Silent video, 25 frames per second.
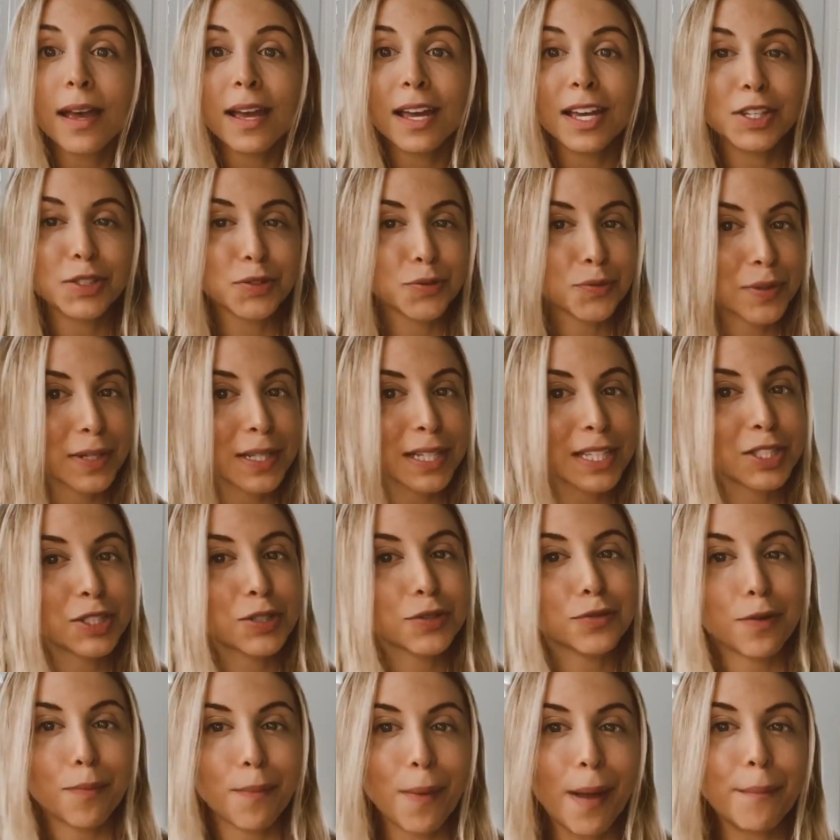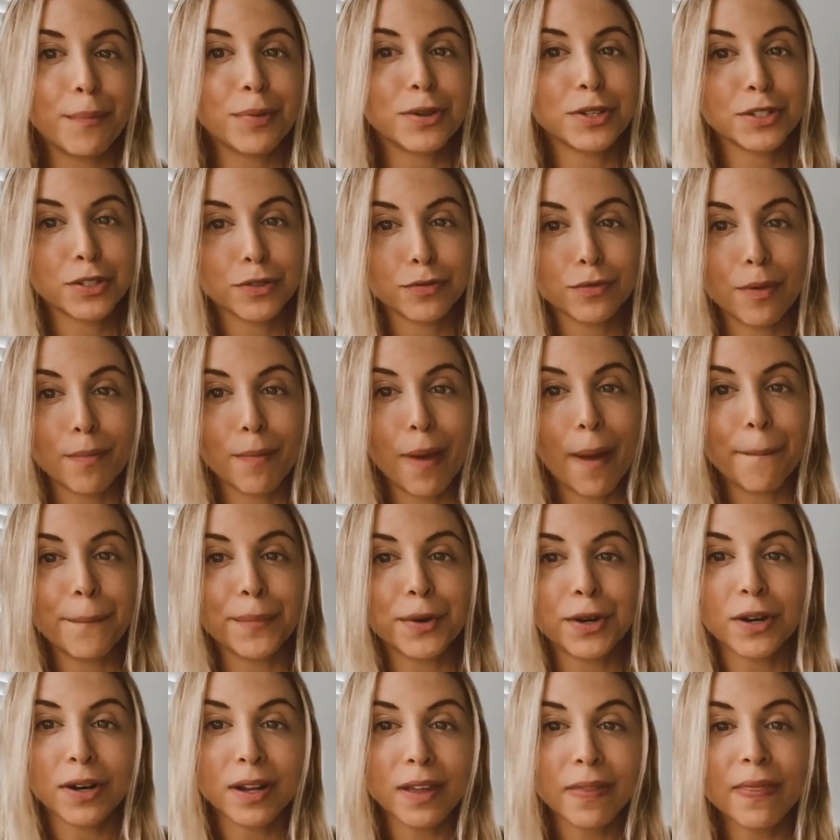is really to
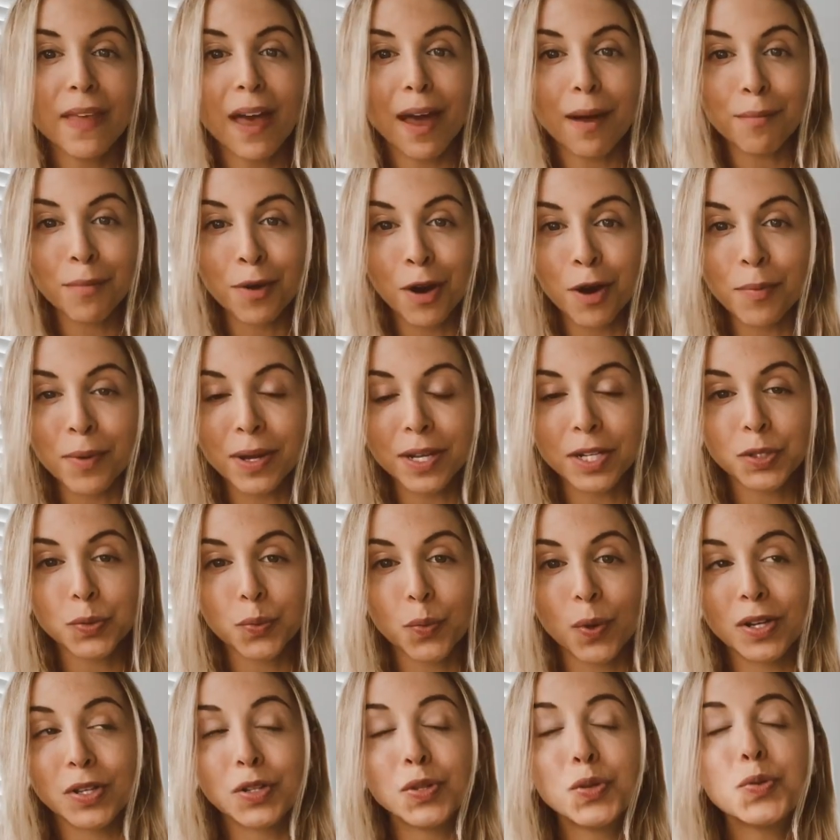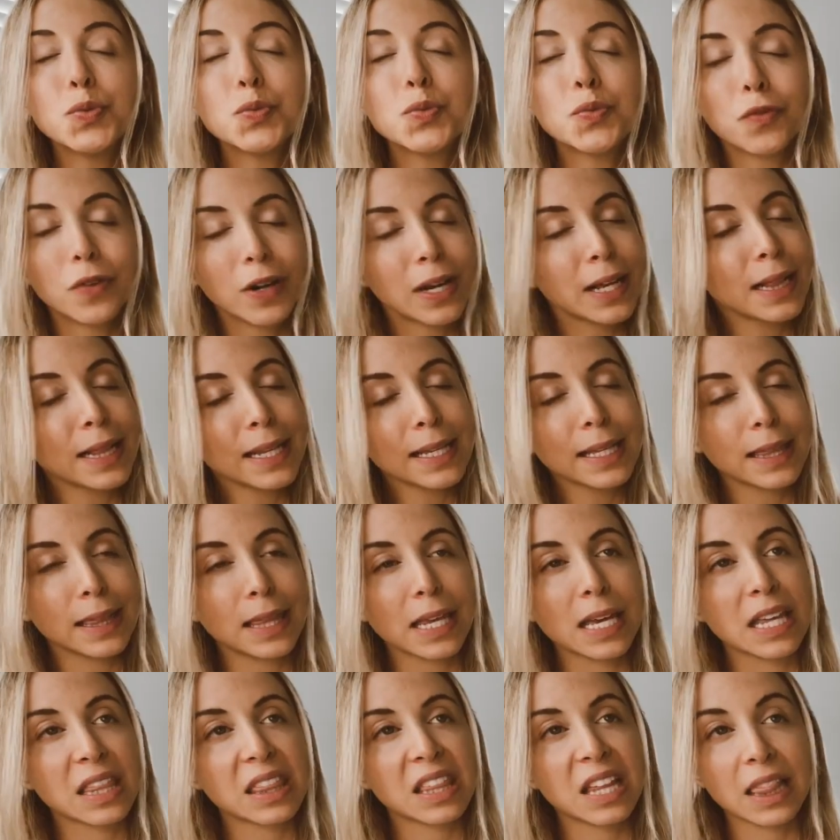remember in that moment when you really
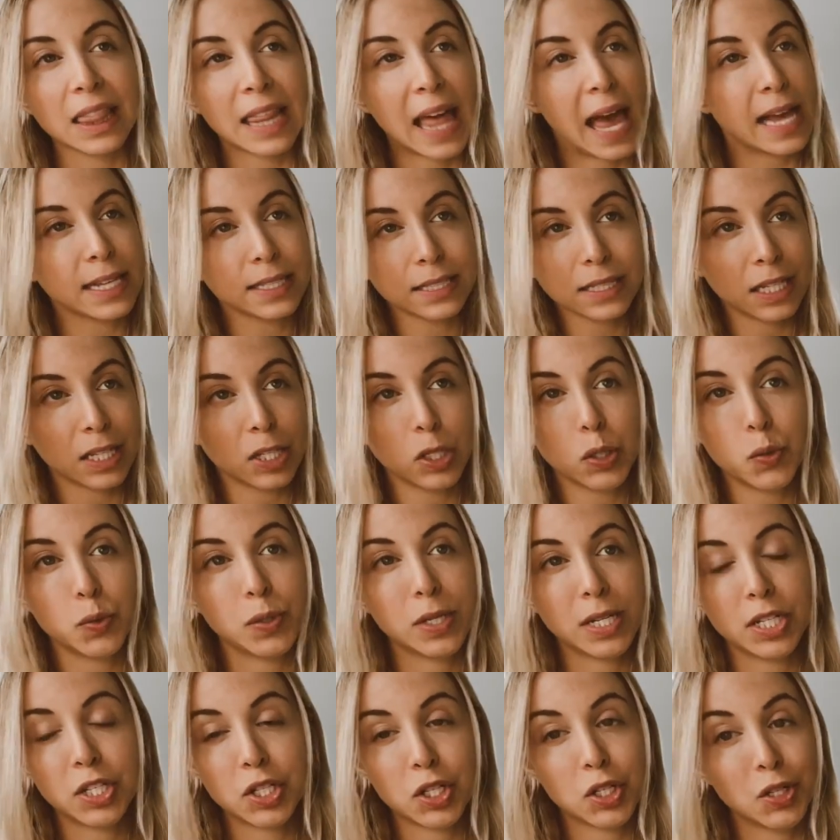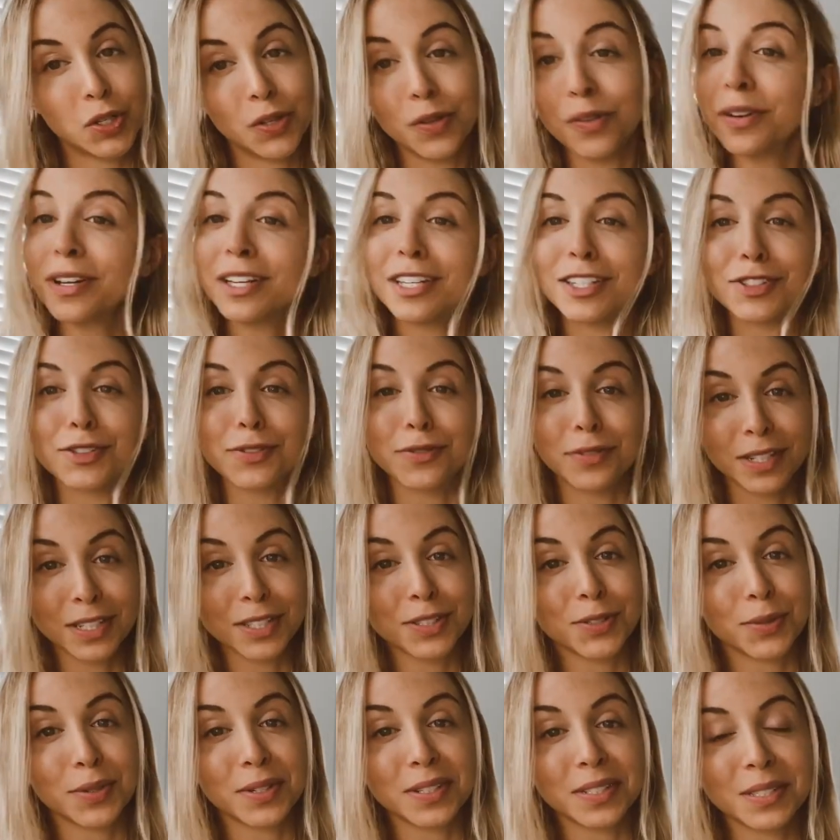think the last thing you need to do is
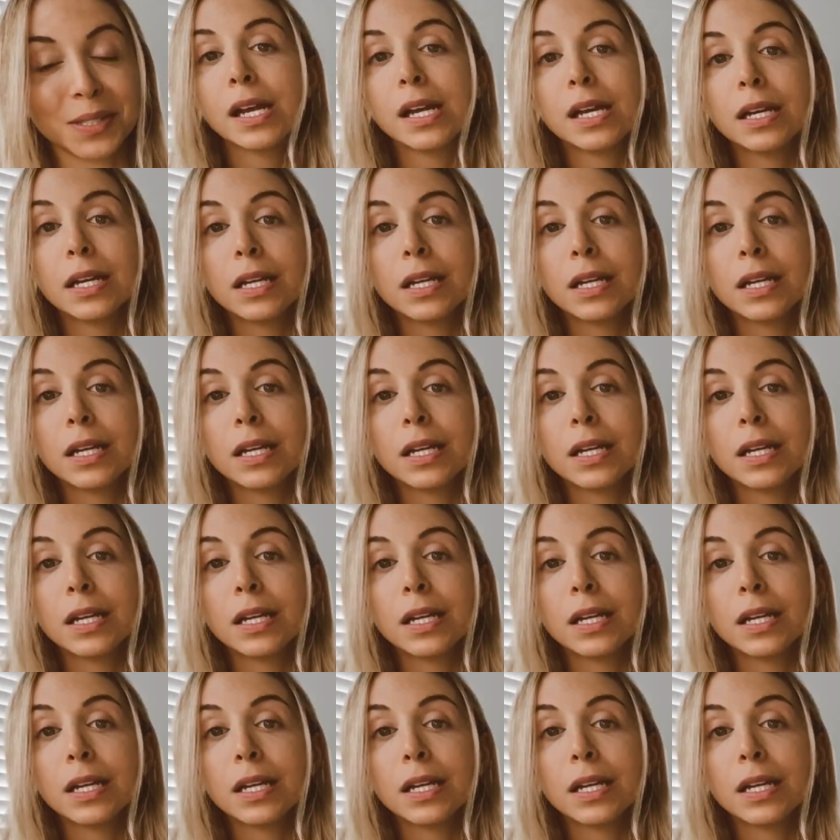resource.